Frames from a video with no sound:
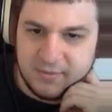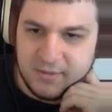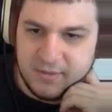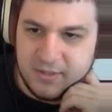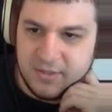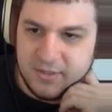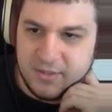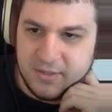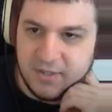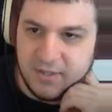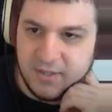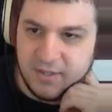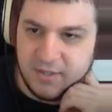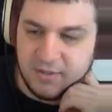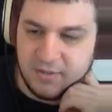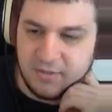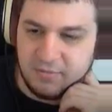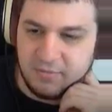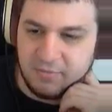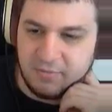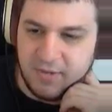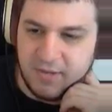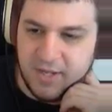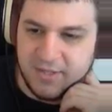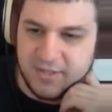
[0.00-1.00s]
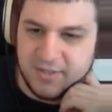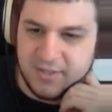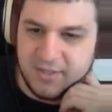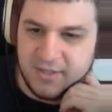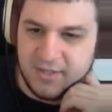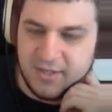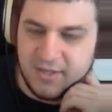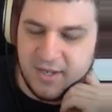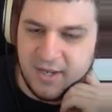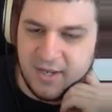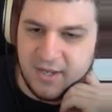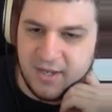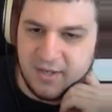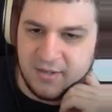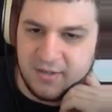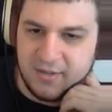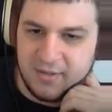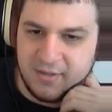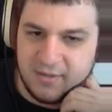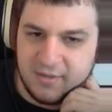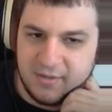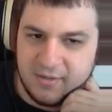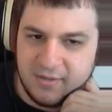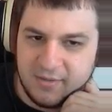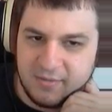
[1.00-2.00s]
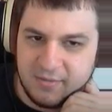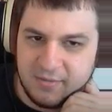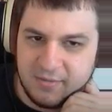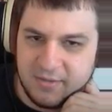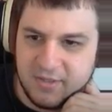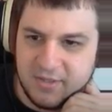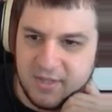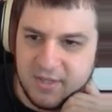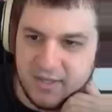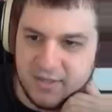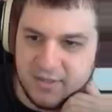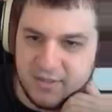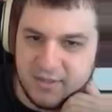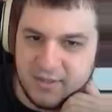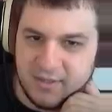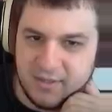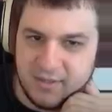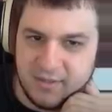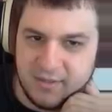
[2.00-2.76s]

So I can clue reds to Dan, which gets it.